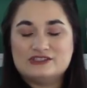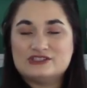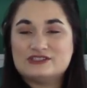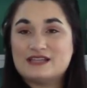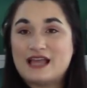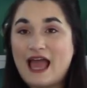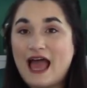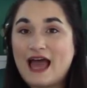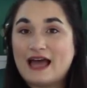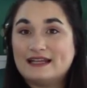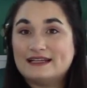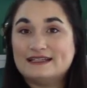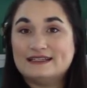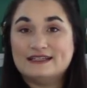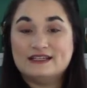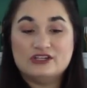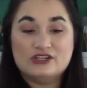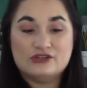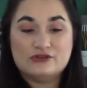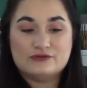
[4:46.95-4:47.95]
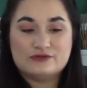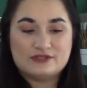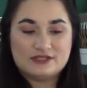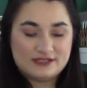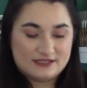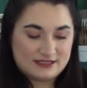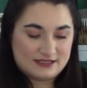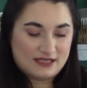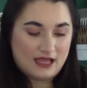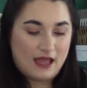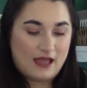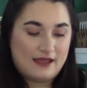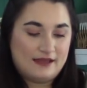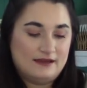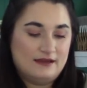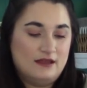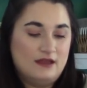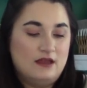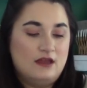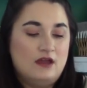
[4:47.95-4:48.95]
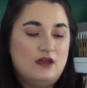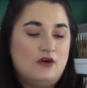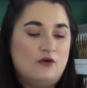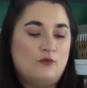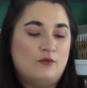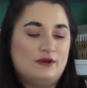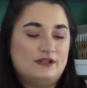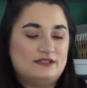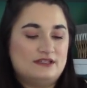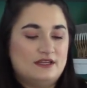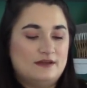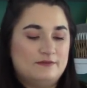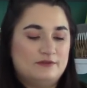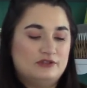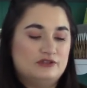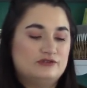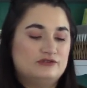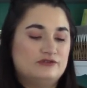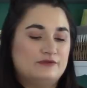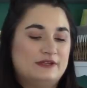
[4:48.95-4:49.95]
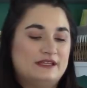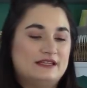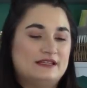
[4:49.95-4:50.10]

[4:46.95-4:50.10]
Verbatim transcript: just adding new to the side. One tip when you're doing